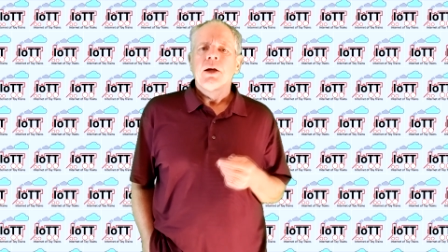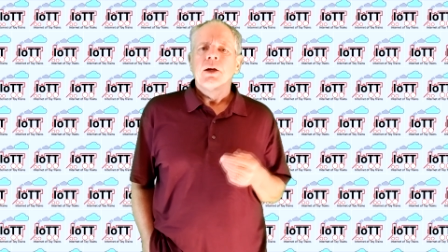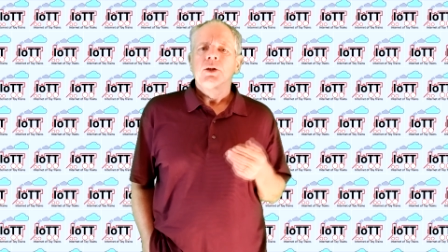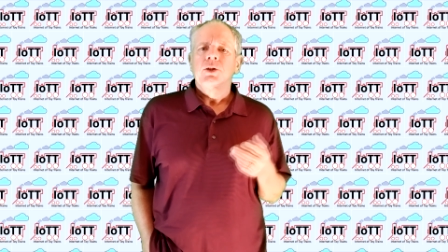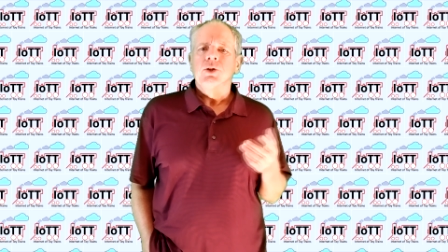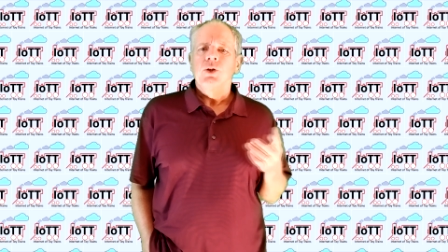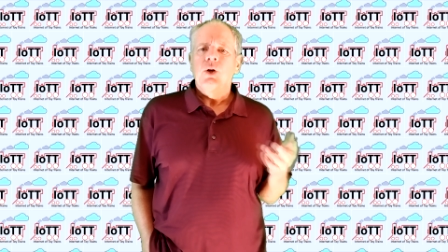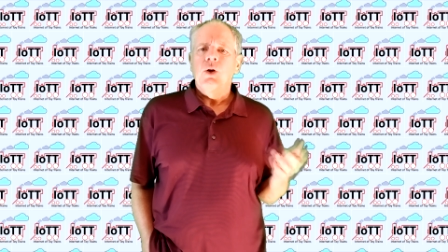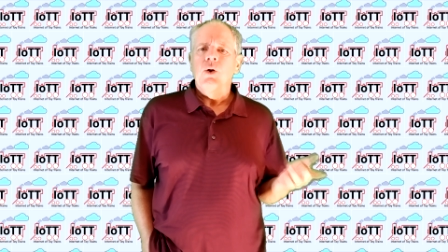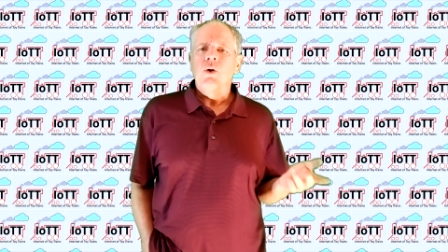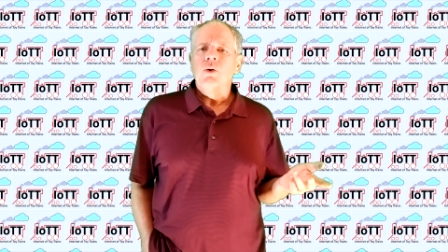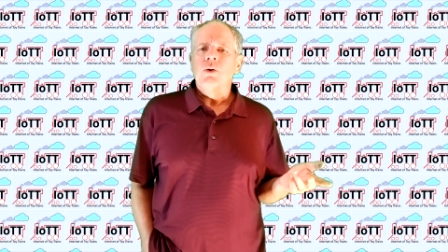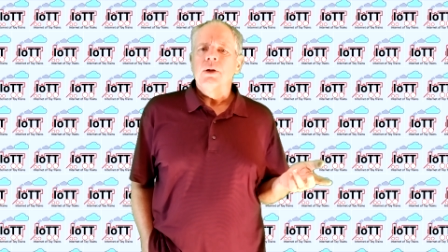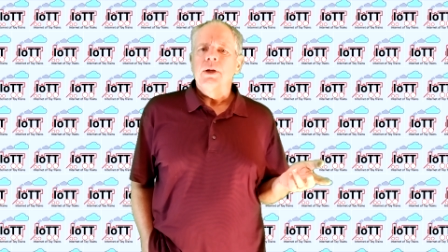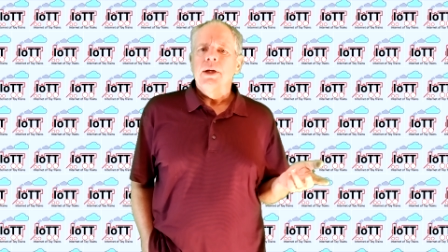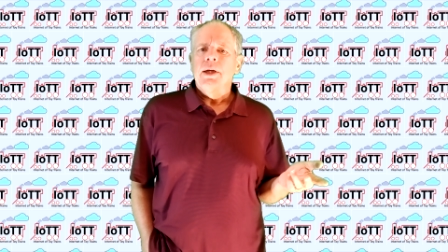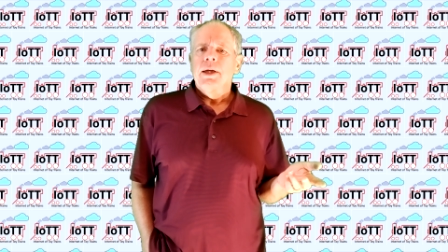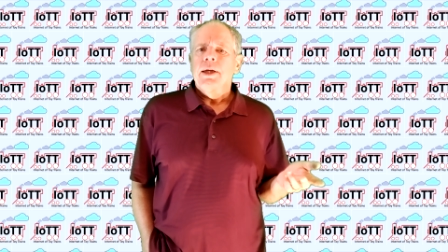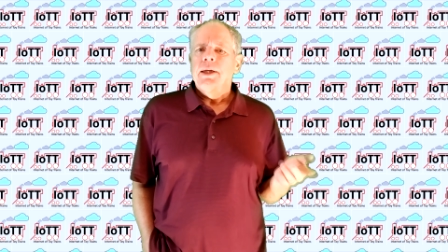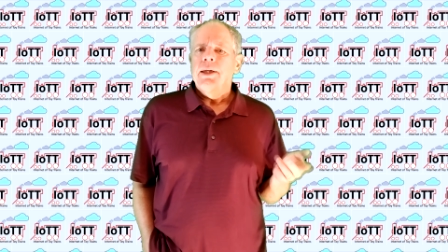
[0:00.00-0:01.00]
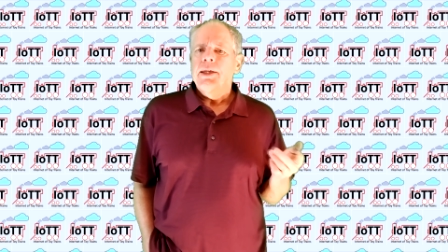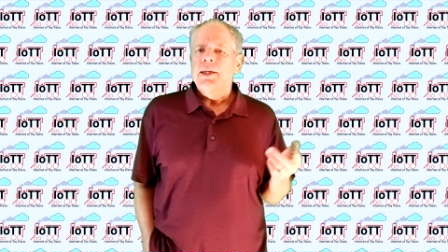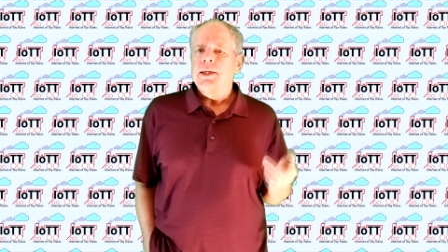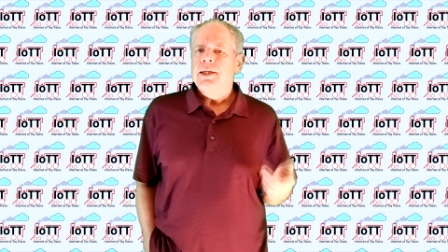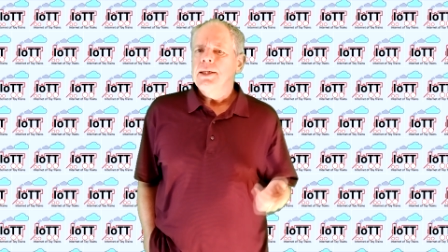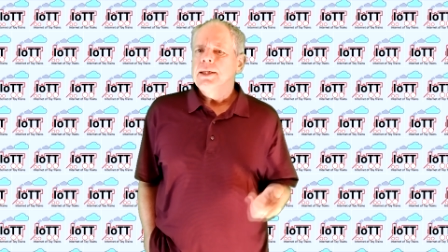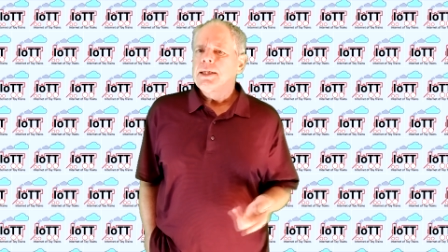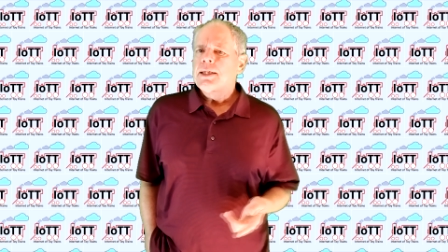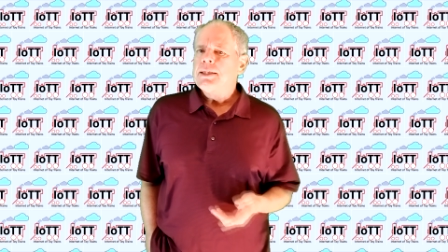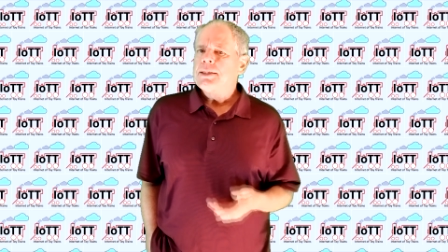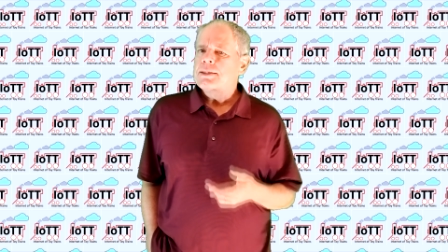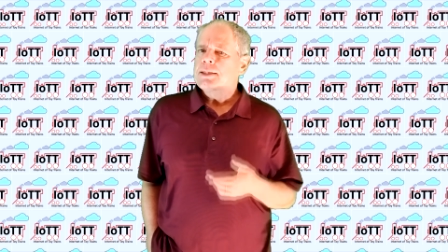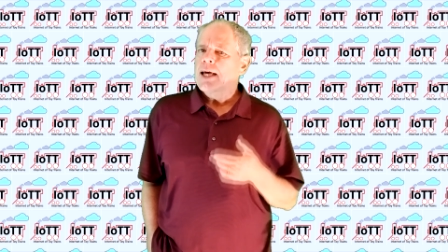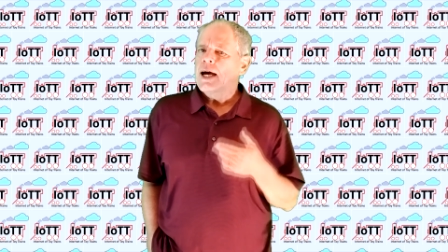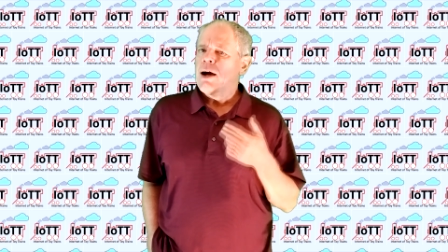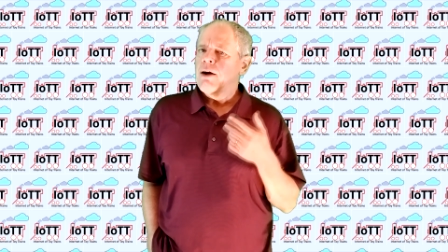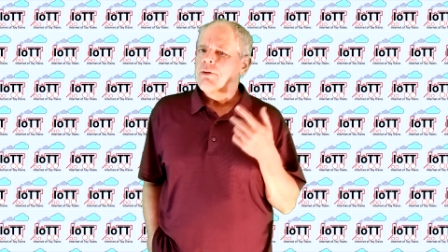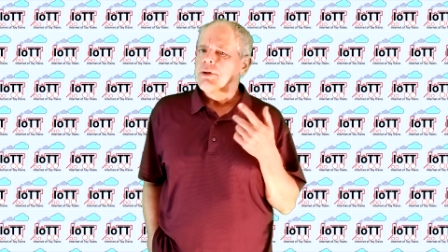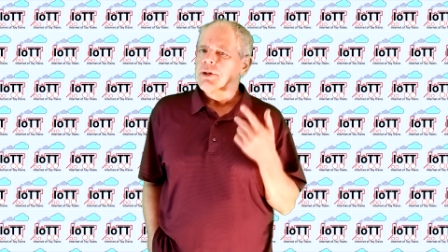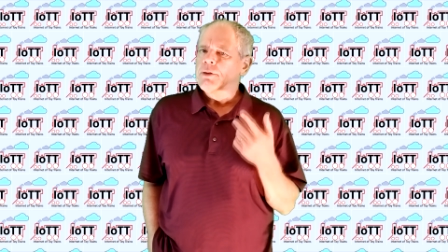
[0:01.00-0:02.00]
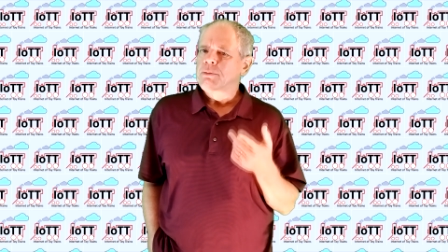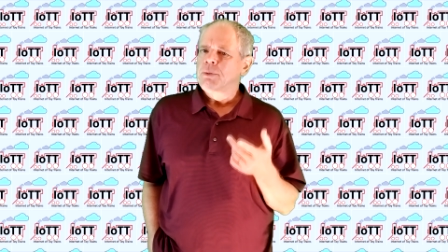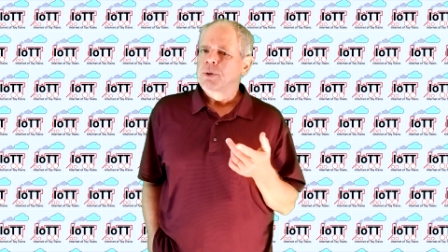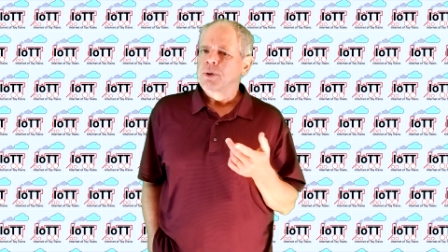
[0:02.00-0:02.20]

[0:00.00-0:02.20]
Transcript: So here is how it